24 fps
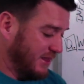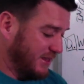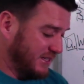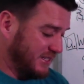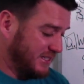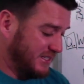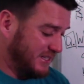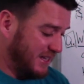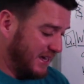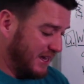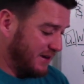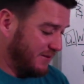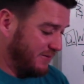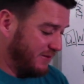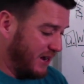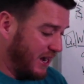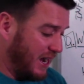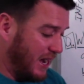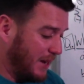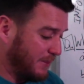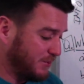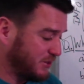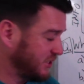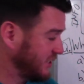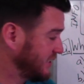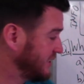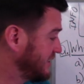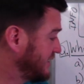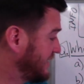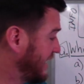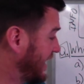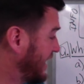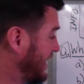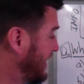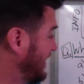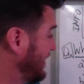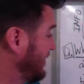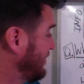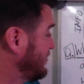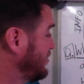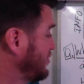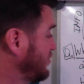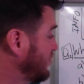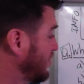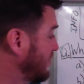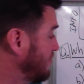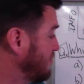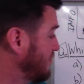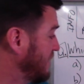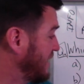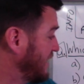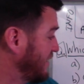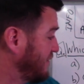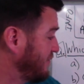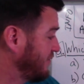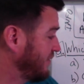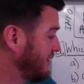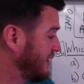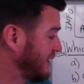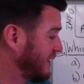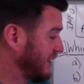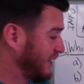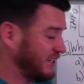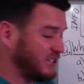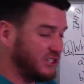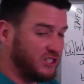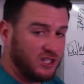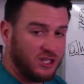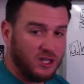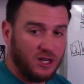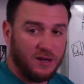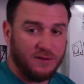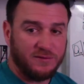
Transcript: the set of options that gives you a minute ventilation